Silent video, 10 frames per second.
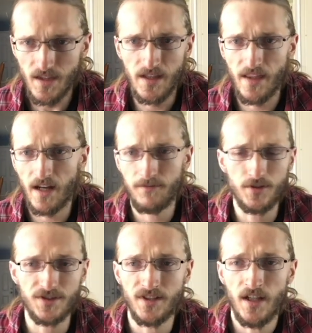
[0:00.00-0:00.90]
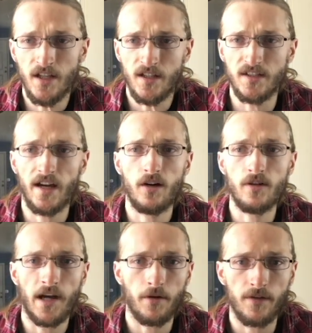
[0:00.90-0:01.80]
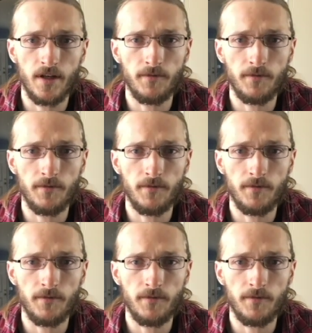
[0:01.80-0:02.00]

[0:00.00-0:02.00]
And that if you just yell louder than